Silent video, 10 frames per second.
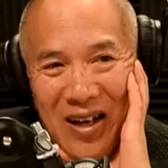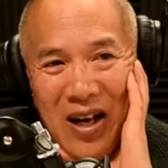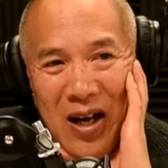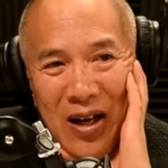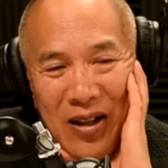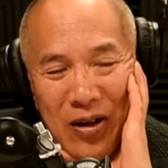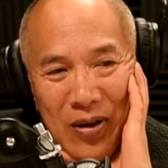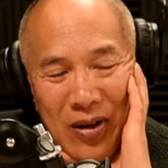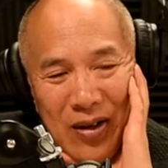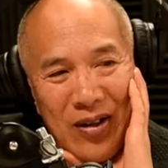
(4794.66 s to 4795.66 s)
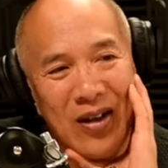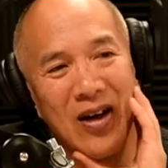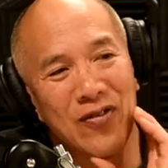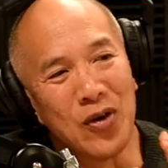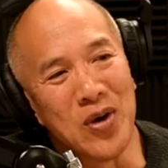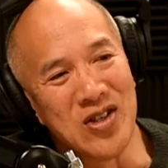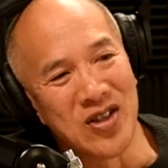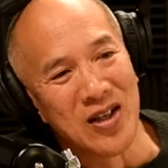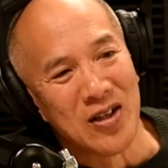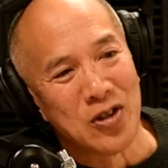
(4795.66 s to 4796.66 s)
yeah. There, I've always
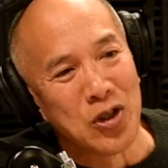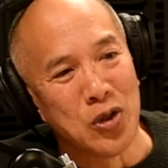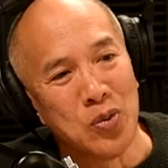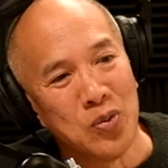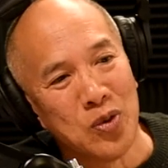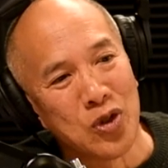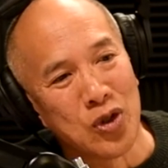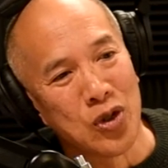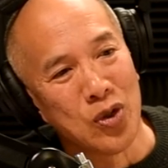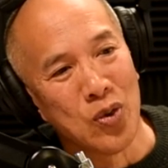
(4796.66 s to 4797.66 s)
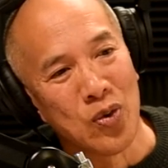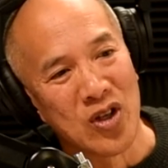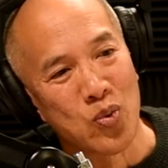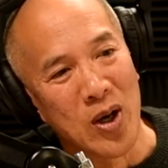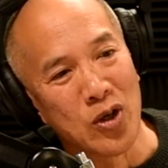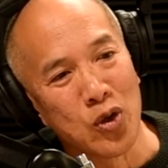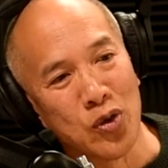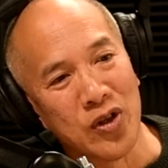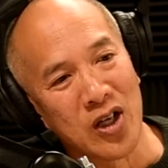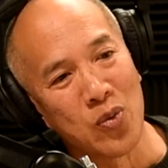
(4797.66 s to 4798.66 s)
said there are two, two. There's one
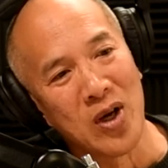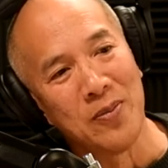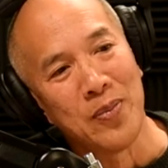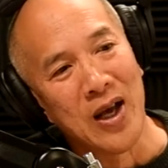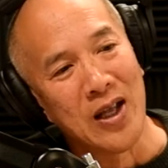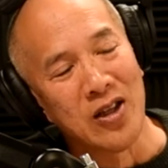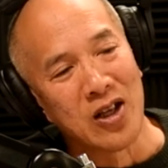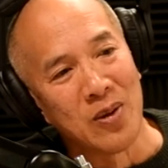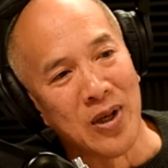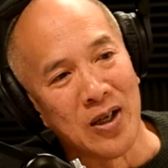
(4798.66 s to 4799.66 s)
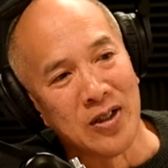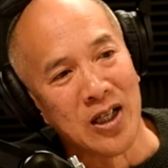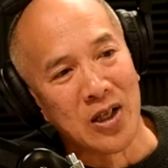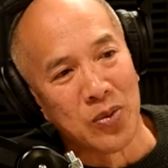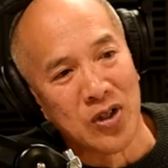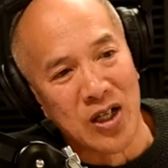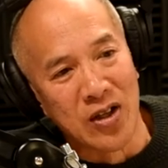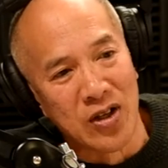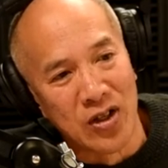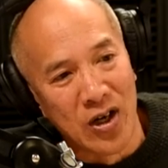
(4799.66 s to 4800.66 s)
good thing and one bad thing about dealing with
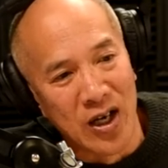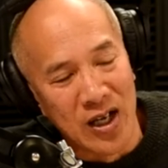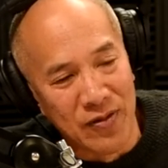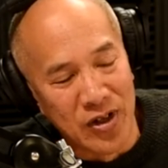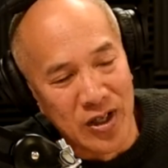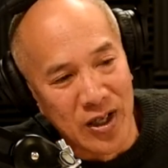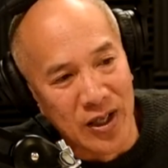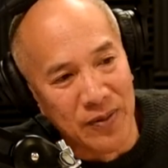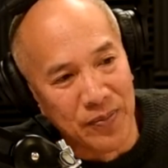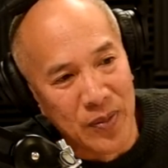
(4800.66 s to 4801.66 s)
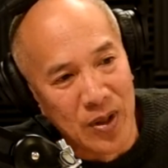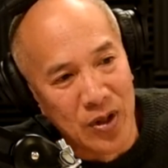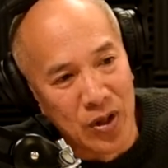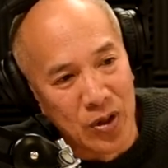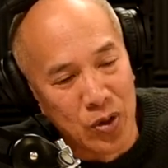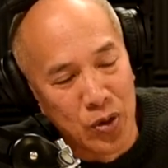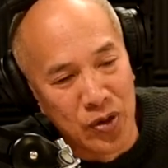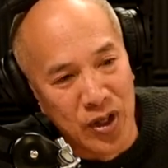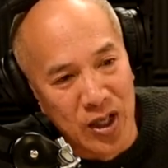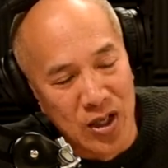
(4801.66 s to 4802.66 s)
death and dying every day. The
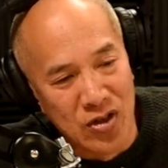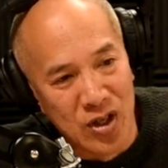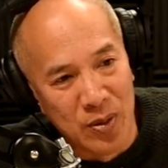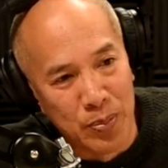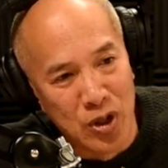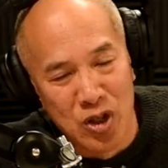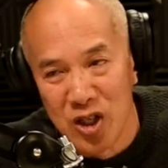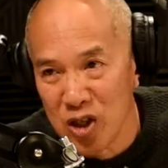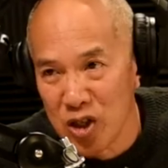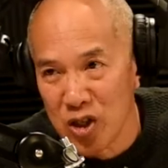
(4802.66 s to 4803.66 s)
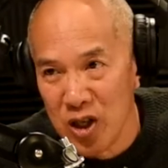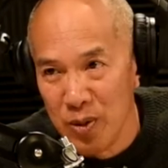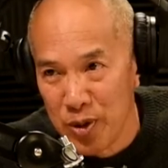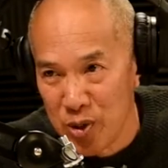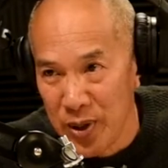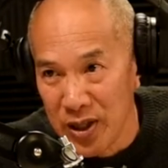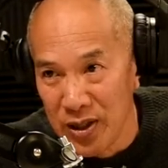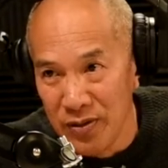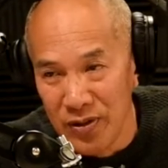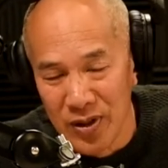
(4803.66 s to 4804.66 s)
good thing is that it puts things in perspective,